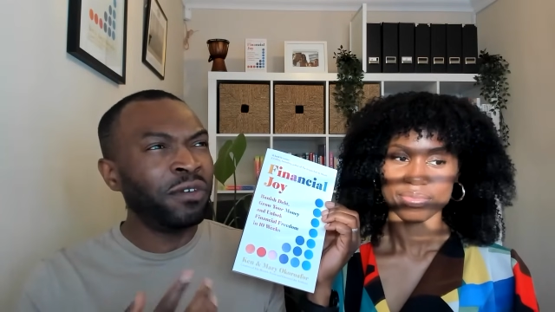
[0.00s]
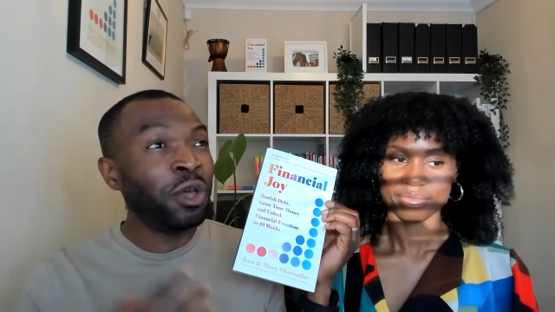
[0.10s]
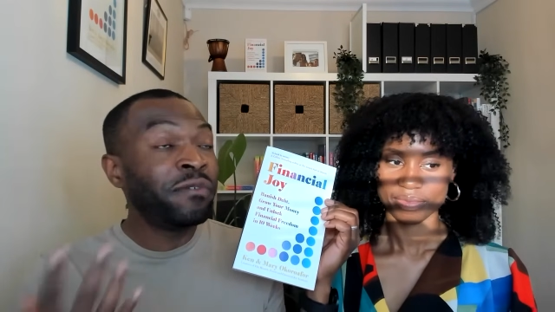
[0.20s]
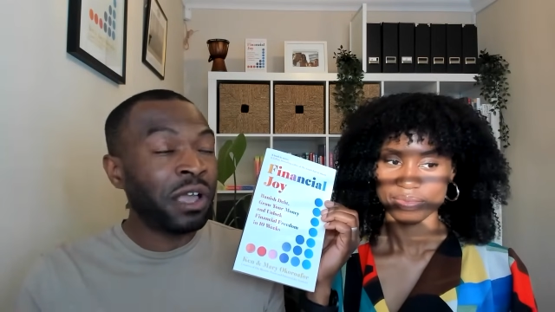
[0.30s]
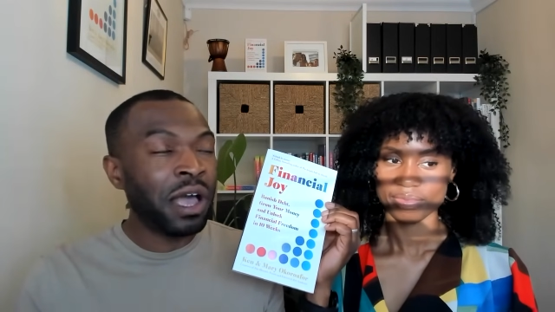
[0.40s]

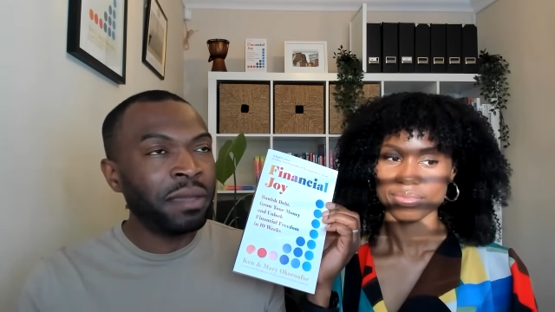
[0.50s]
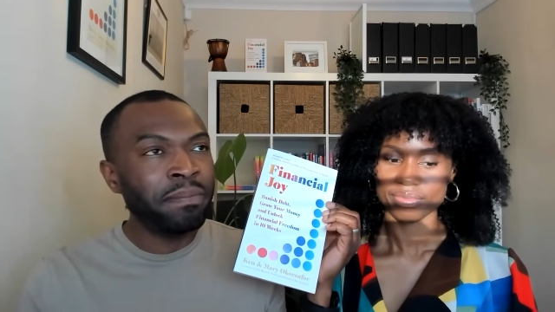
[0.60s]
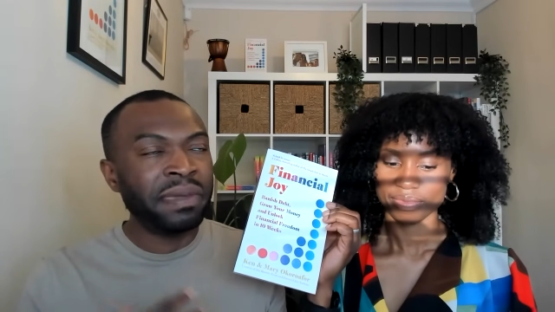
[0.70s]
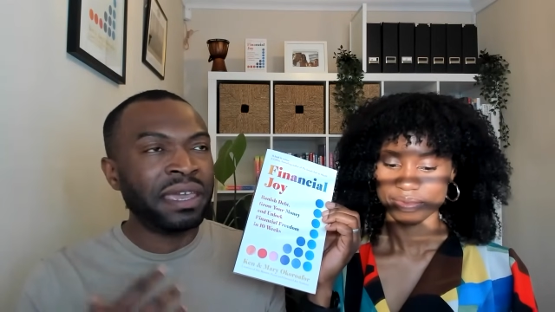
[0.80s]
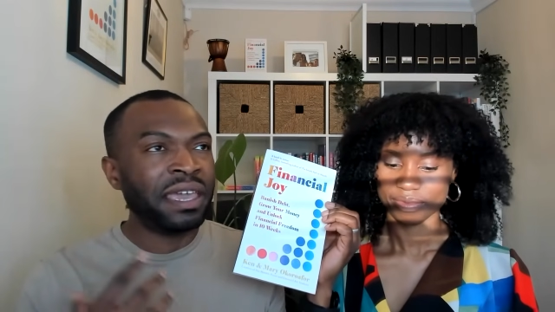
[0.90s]
Speaker 1: overcoming
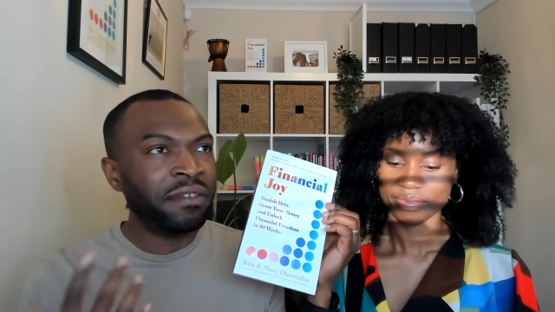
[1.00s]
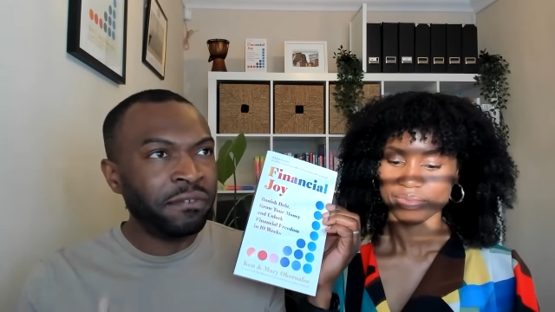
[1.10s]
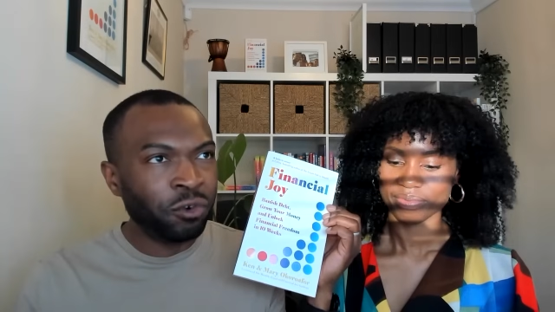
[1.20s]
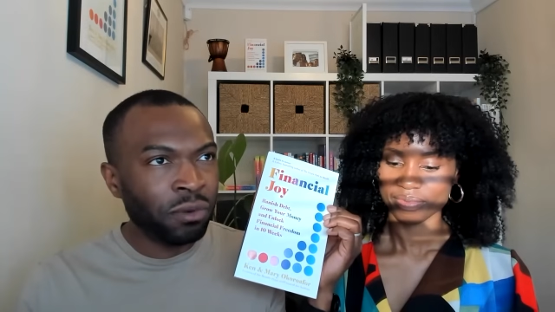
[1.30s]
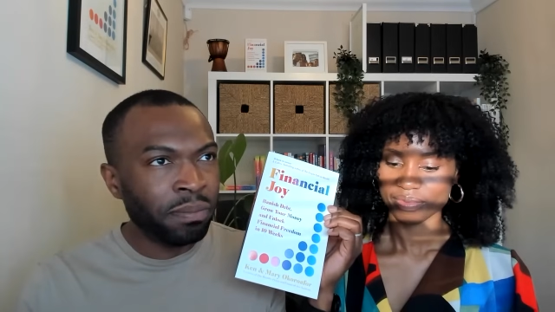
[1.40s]

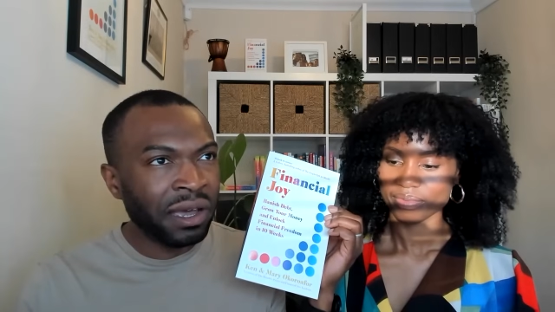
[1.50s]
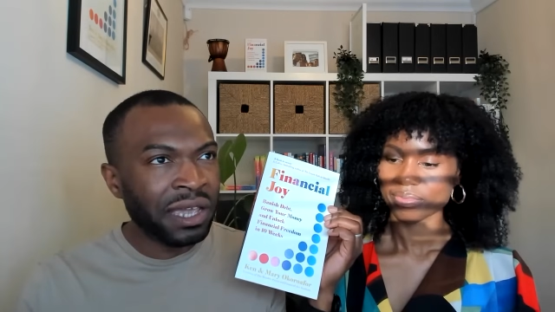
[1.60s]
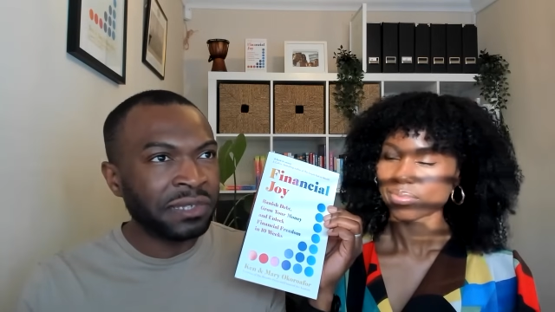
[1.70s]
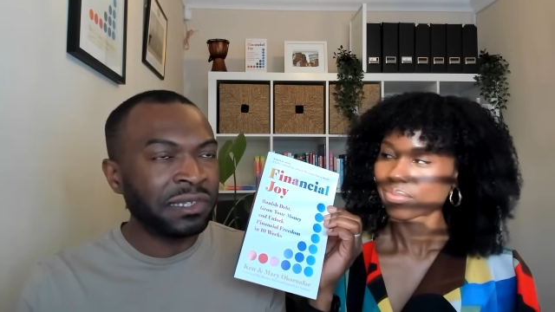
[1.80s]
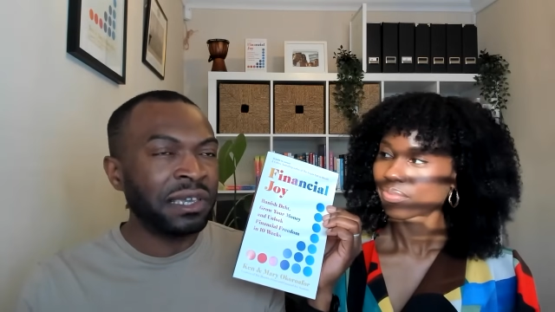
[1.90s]
behavioral
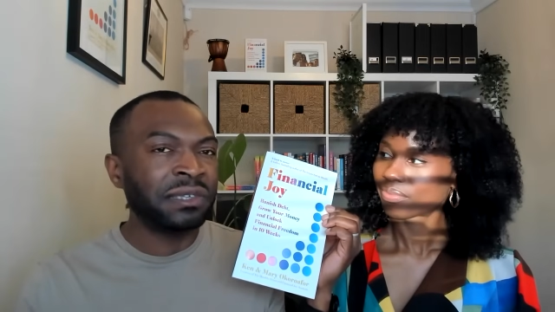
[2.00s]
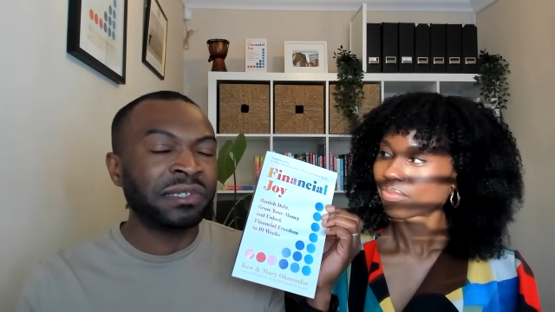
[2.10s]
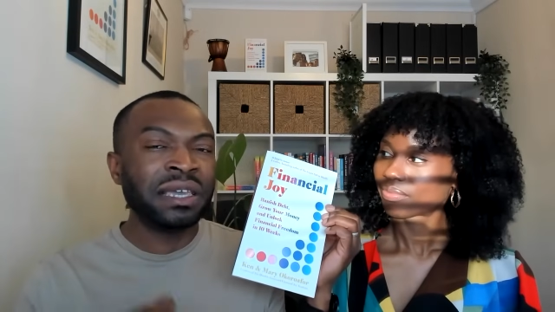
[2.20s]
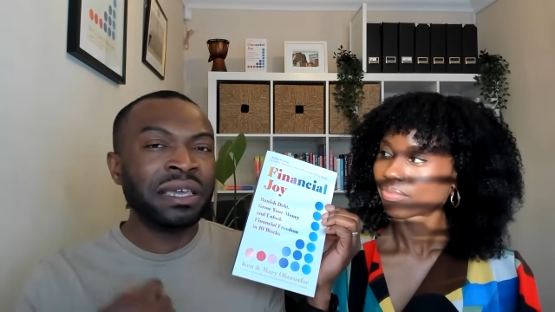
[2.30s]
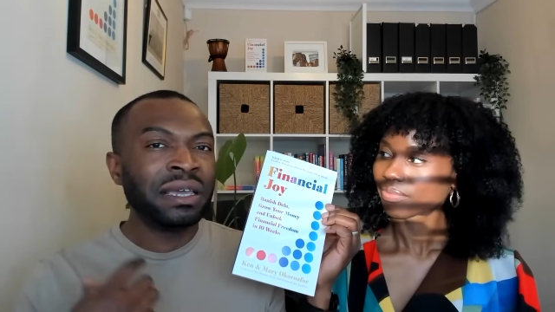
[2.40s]
biases,